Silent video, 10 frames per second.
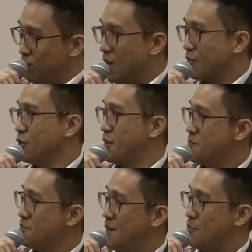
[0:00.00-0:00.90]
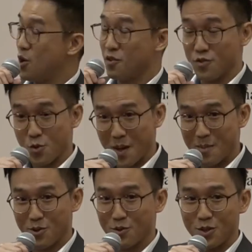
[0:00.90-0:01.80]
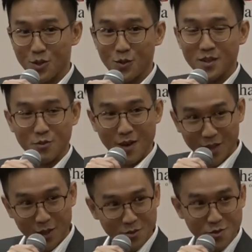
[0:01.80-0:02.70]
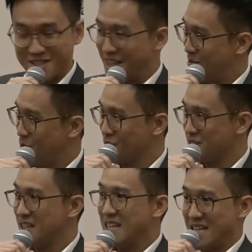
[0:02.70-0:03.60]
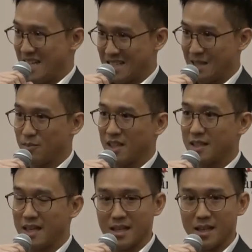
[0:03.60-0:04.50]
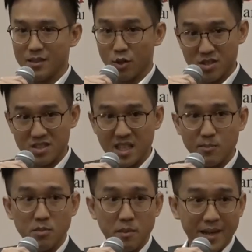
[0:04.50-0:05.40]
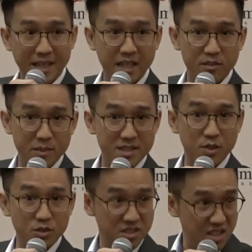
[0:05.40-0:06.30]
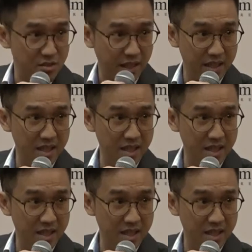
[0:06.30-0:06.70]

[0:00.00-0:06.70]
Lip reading: plug for the point of view paper, the regulatory sandbox is something that not just Singapore, but many governments are considering.